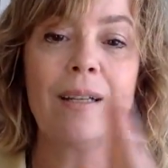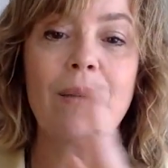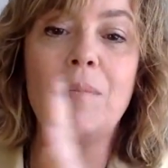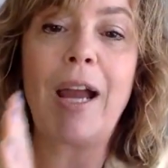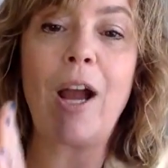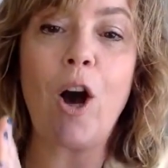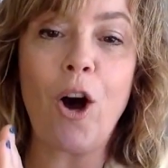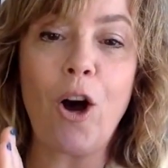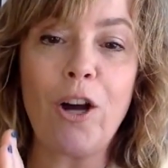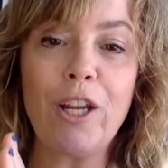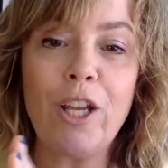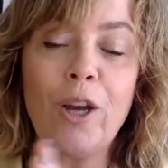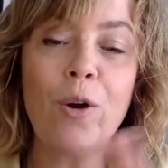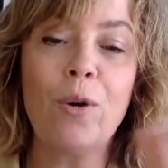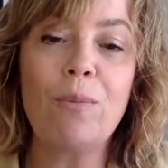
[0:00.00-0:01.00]
My
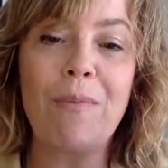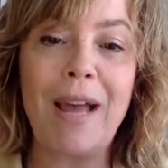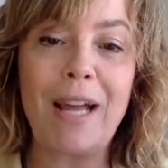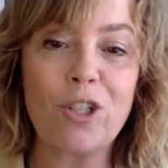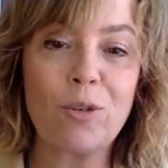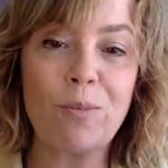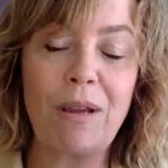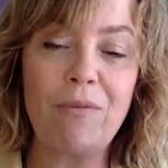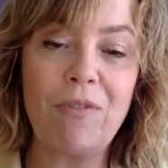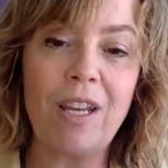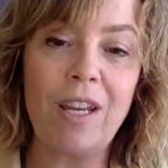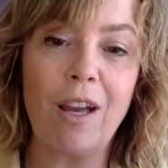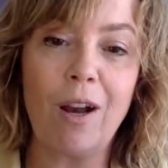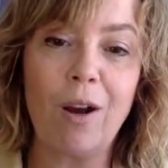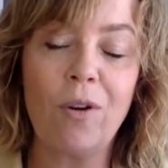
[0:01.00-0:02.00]
audio matched my
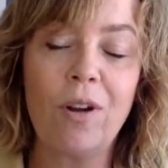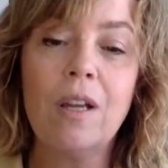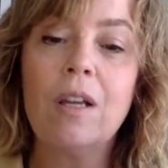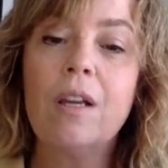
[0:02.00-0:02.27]
video.